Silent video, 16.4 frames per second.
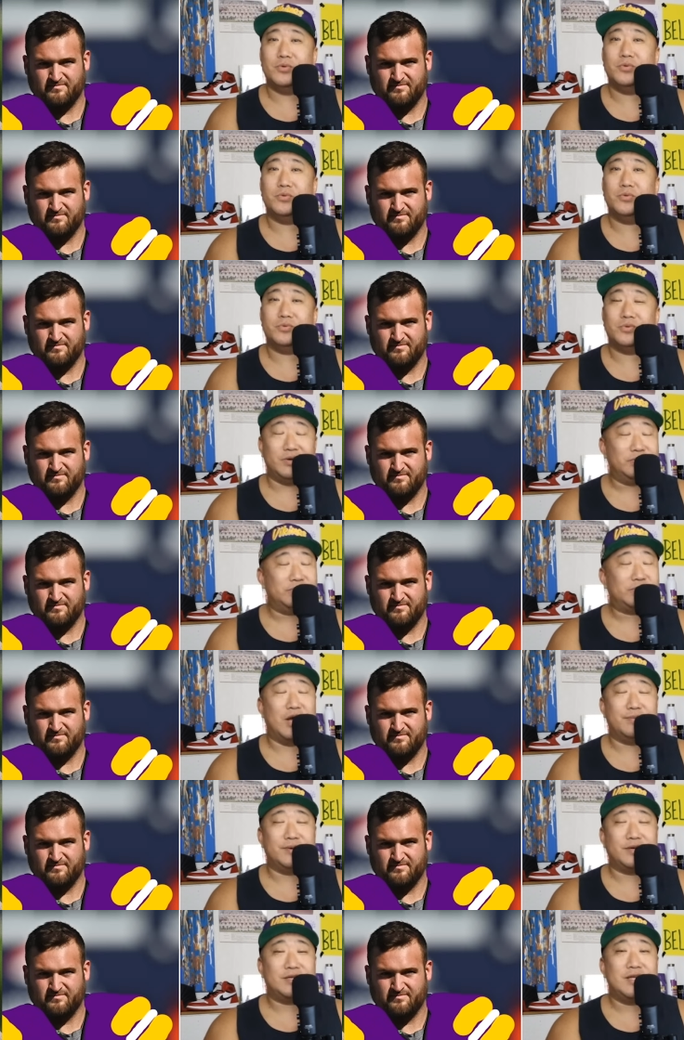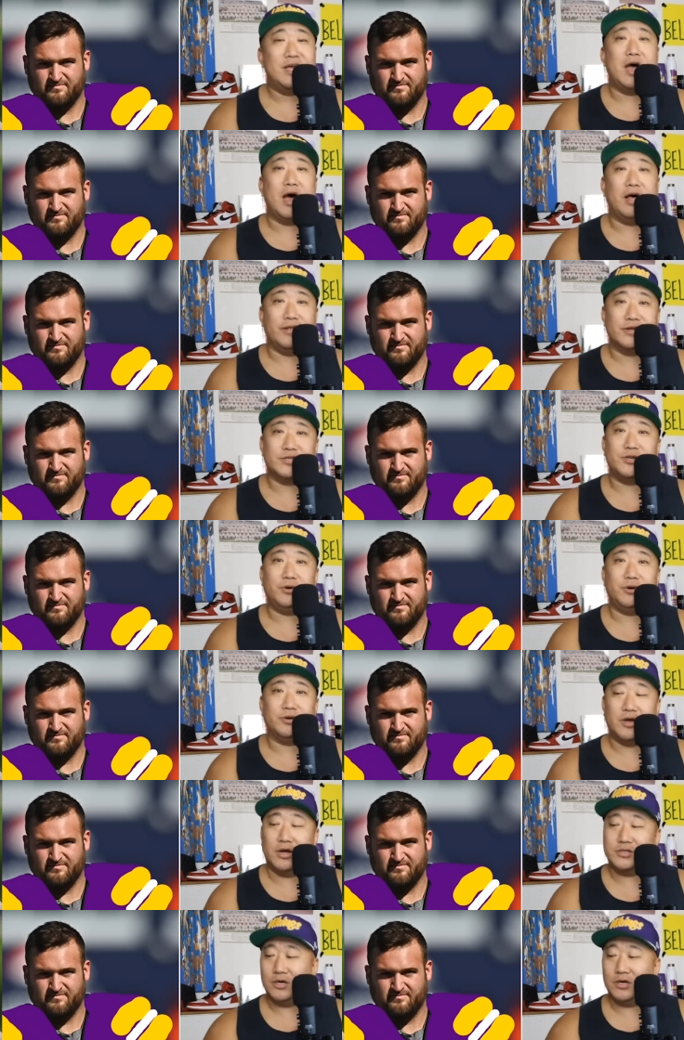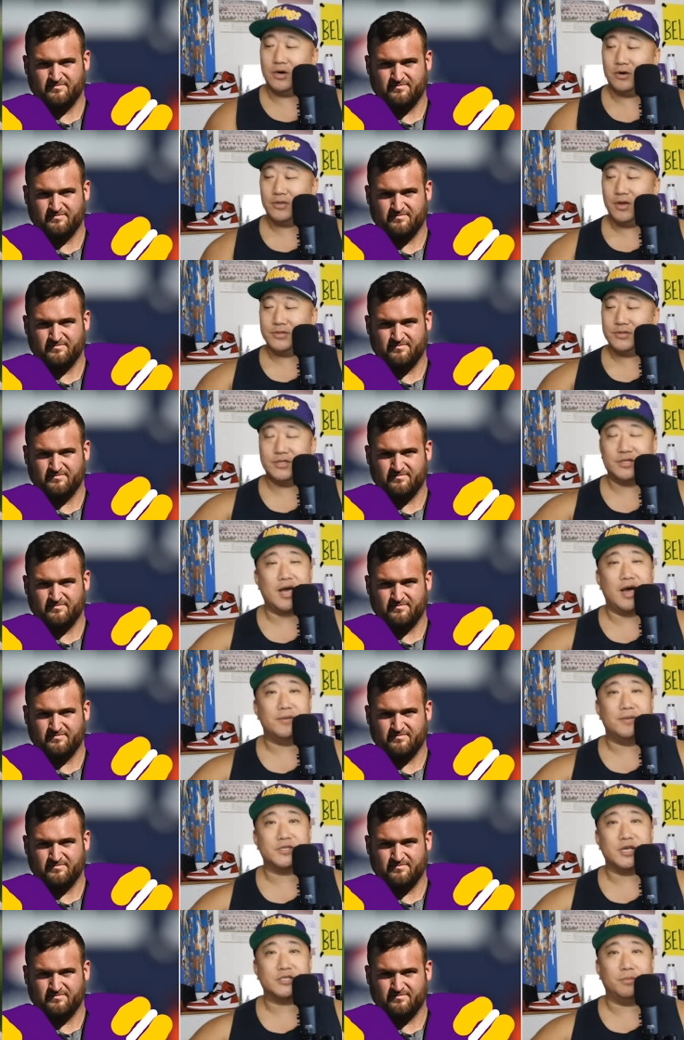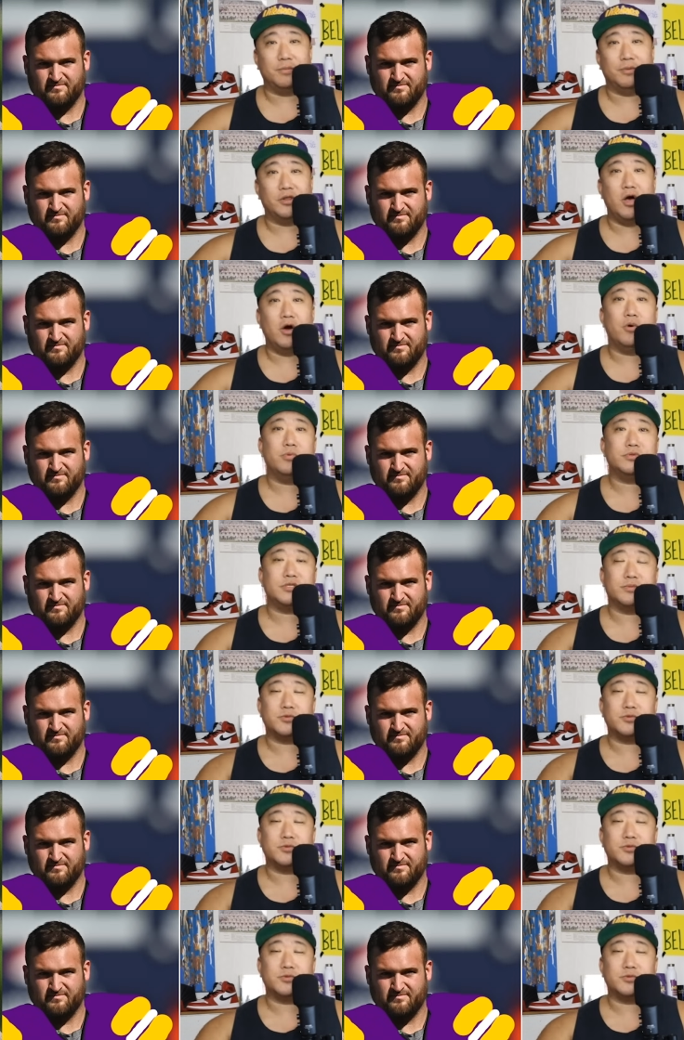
Speaker 1: knew it was coming. Uh, let us know your thoughts and our thoughts in the comment section below.